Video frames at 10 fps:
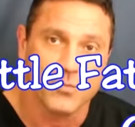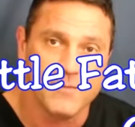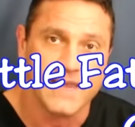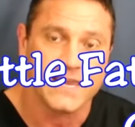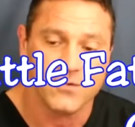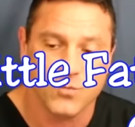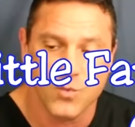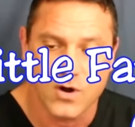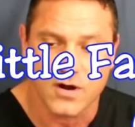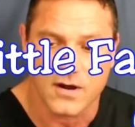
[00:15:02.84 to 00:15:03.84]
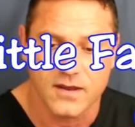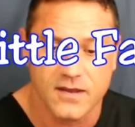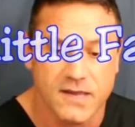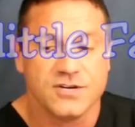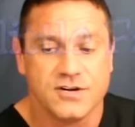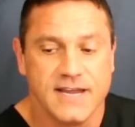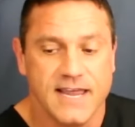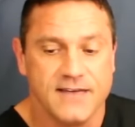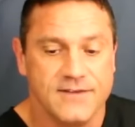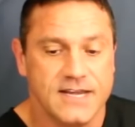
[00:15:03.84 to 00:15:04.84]
make it work. So you're
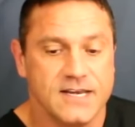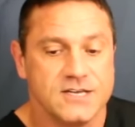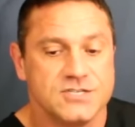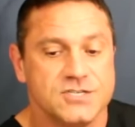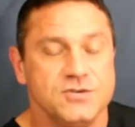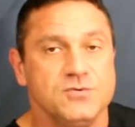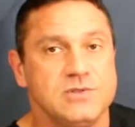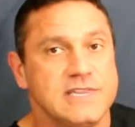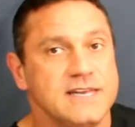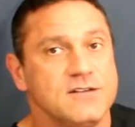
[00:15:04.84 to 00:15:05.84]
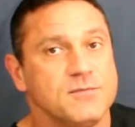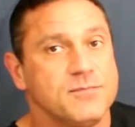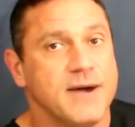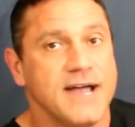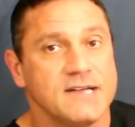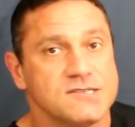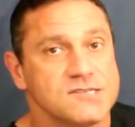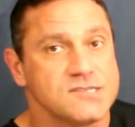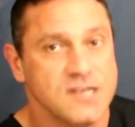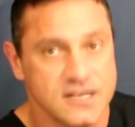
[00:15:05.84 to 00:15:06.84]
having too little bile
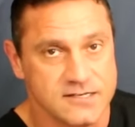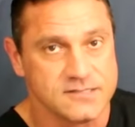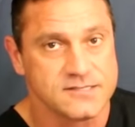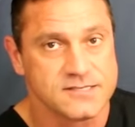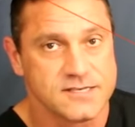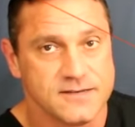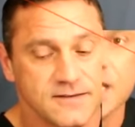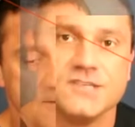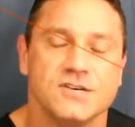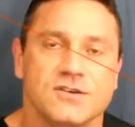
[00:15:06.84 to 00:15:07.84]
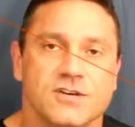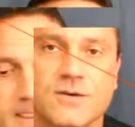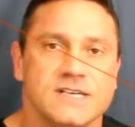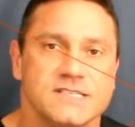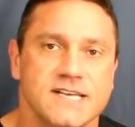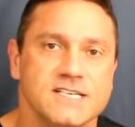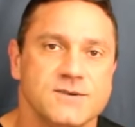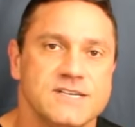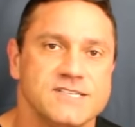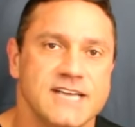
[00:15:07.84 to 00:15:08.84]
salts. So the question,
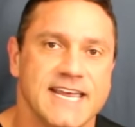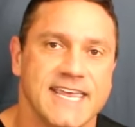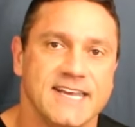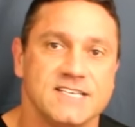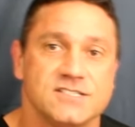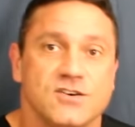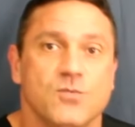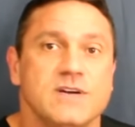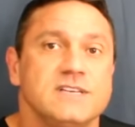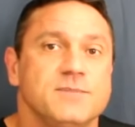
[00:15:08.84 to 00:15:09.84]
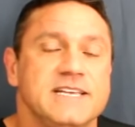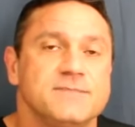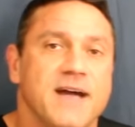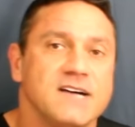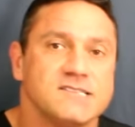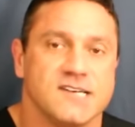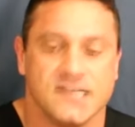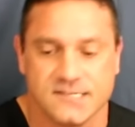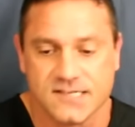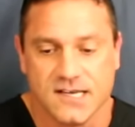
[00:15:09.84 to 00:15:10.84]
next question I get is, so what depletes bile
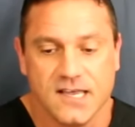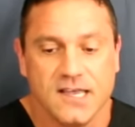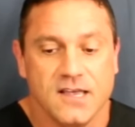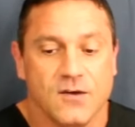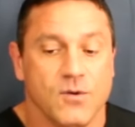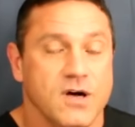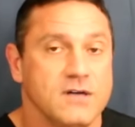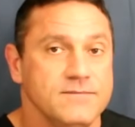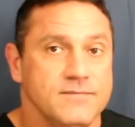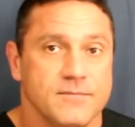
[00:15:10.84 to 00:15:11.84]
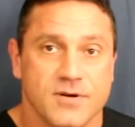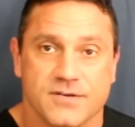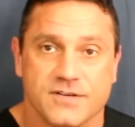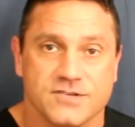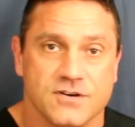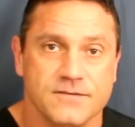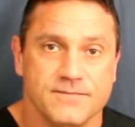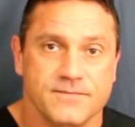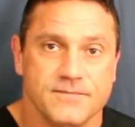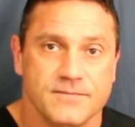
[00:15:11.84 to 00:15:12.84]
salts? Well, birth
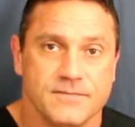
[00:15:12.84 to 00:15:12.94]
control,